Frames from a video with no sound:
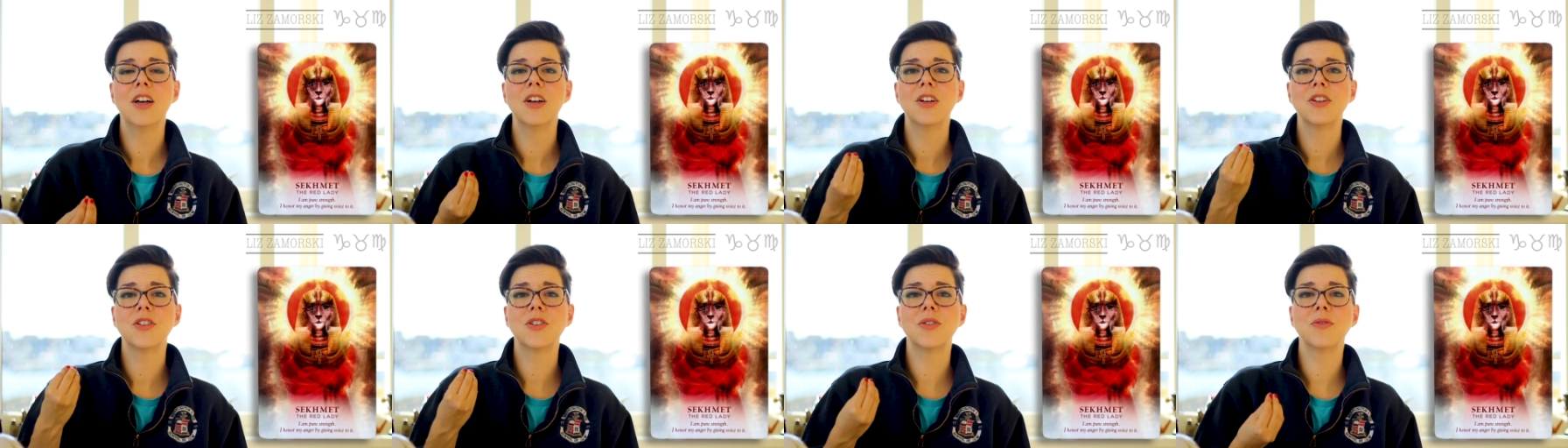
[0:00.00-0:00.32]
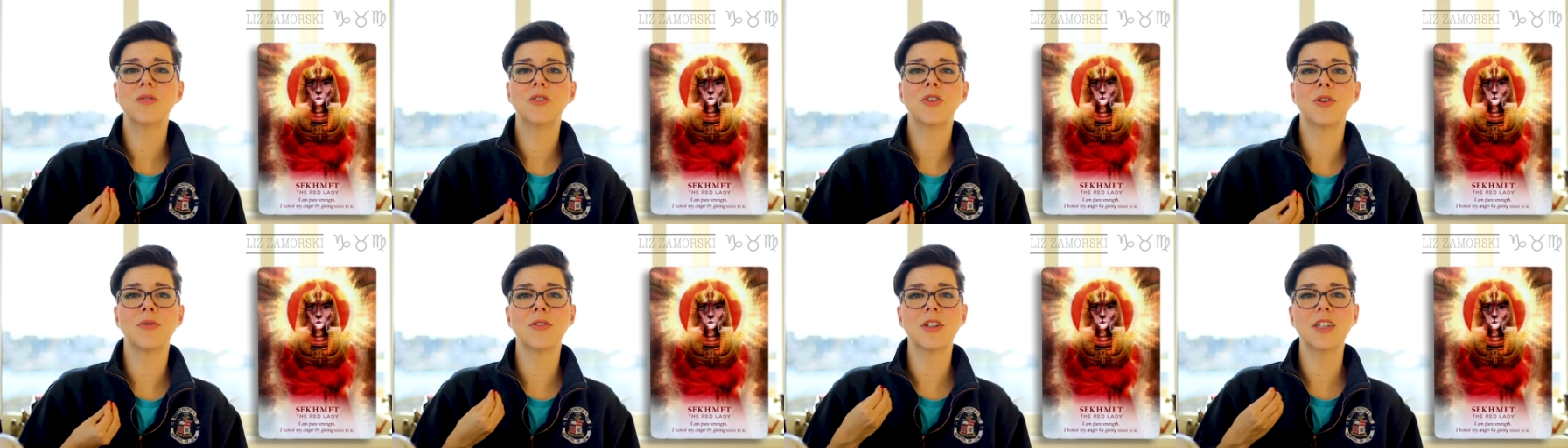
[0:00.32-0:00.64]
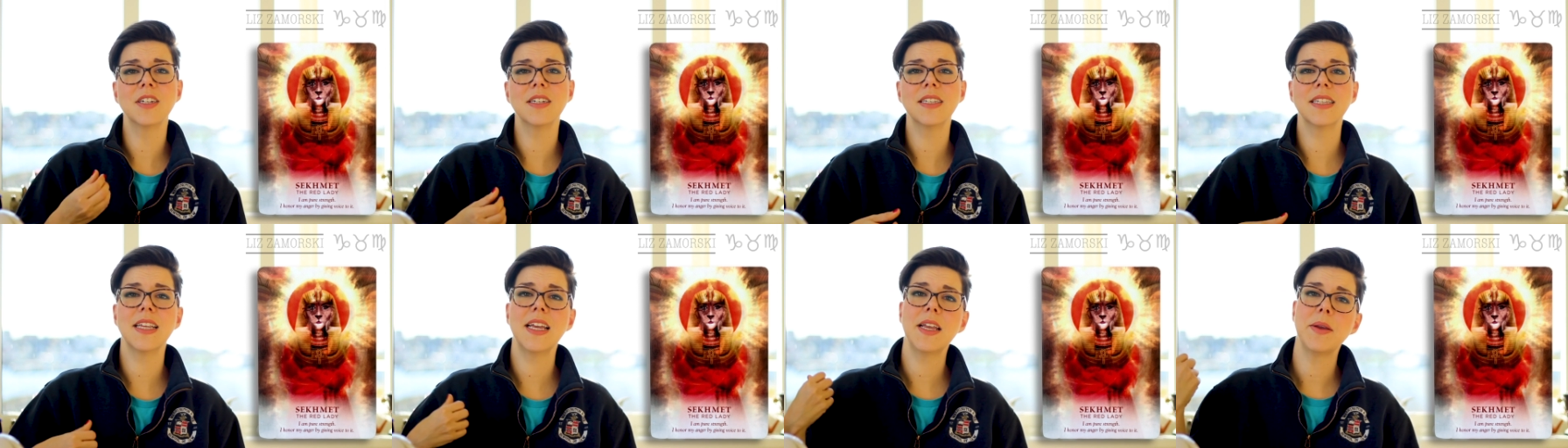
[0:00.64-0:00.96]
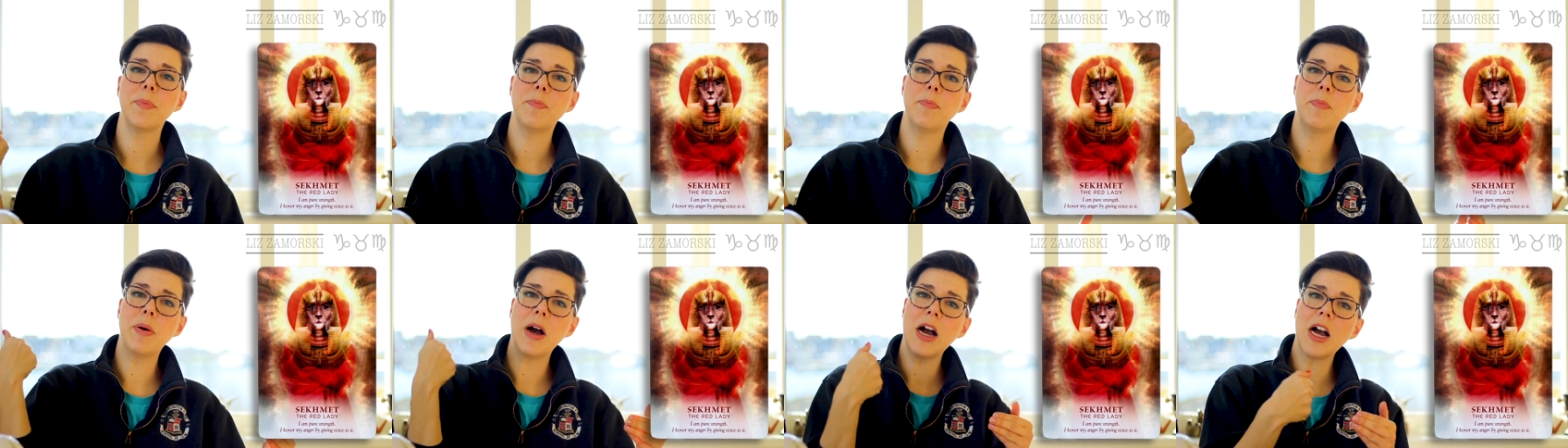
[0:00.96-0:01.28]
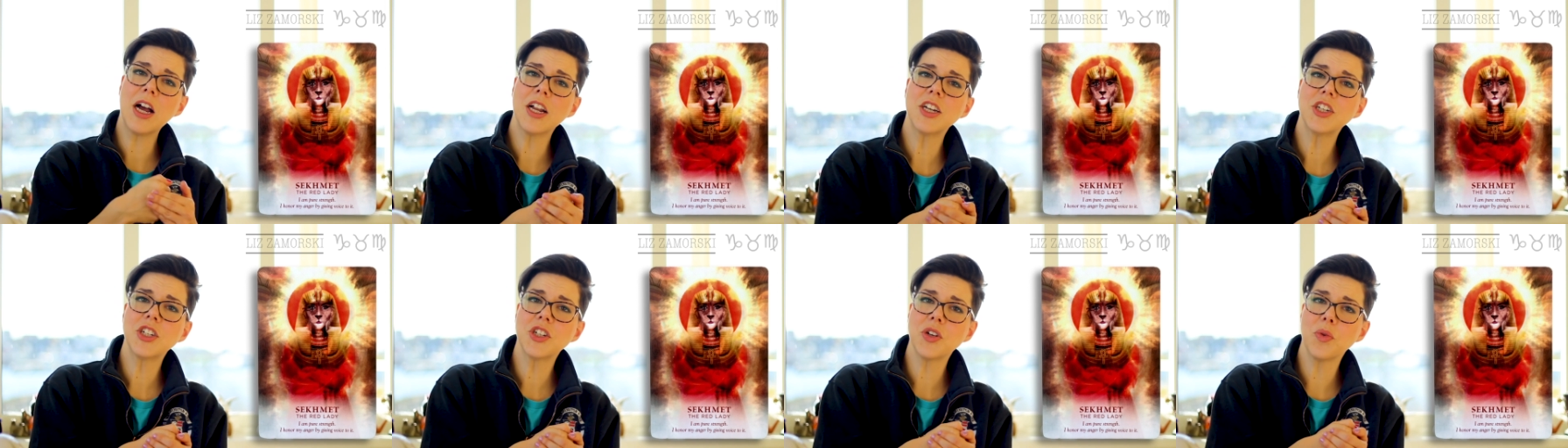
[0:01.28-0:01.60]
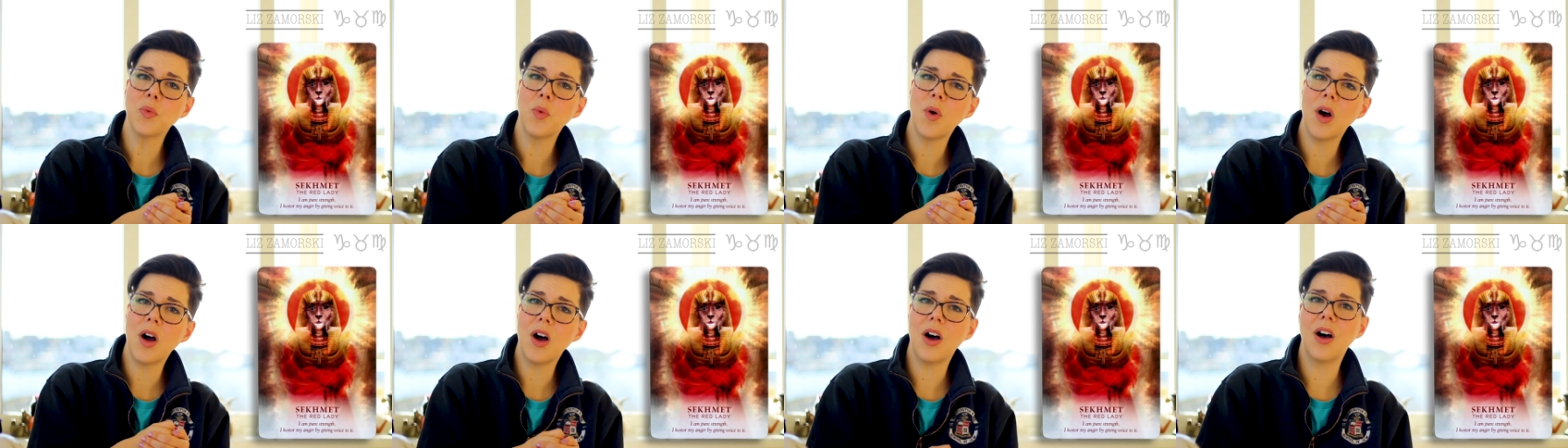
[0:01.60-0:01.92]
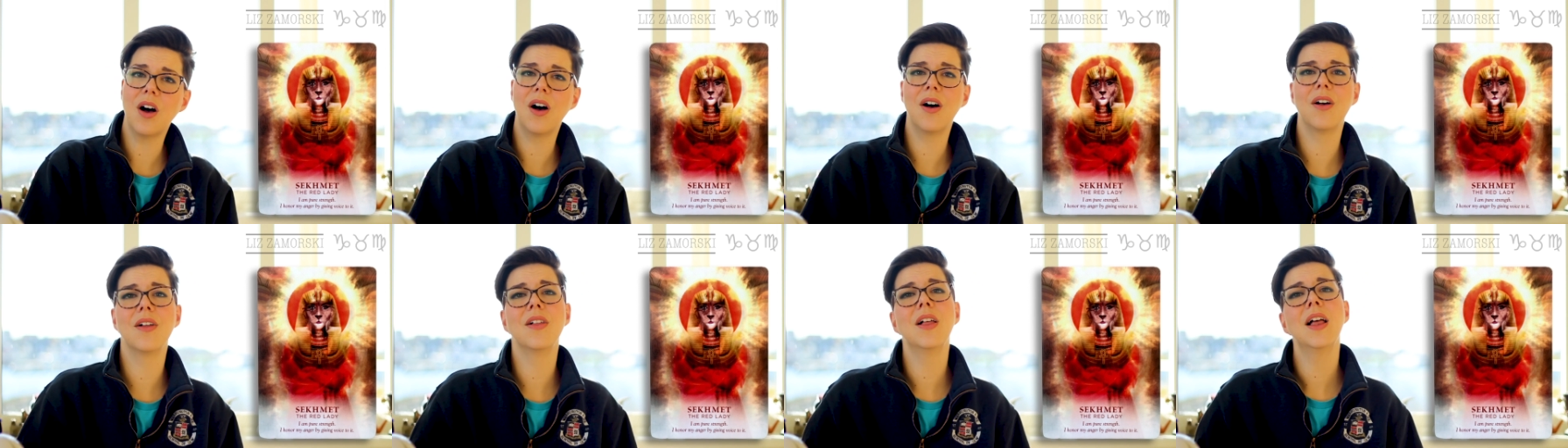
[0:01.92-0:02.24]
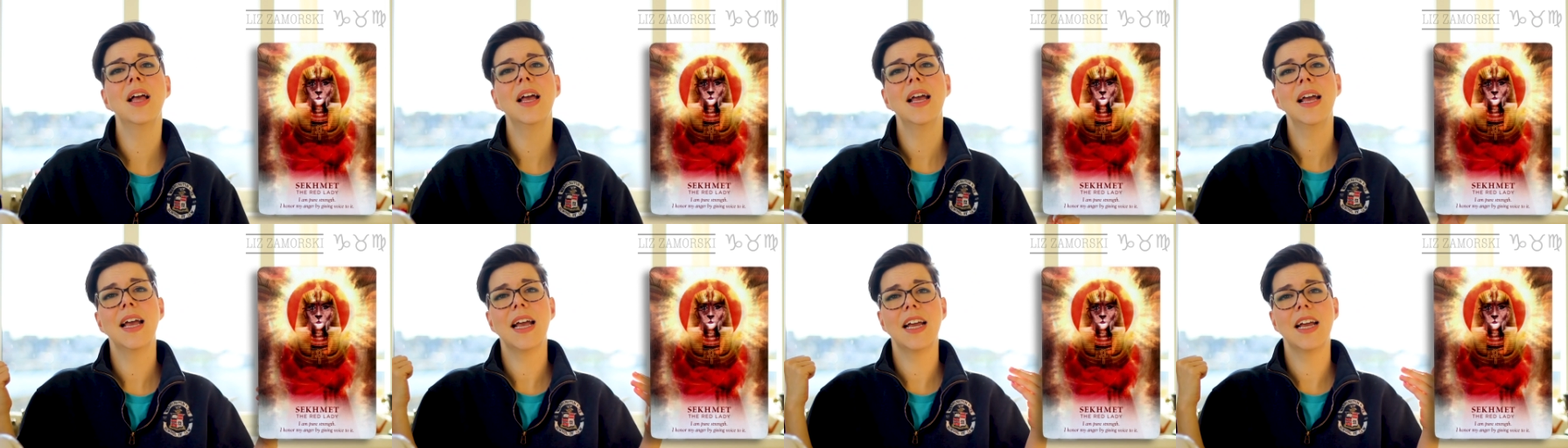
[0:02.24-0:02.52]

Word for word: So don't just like punch a wall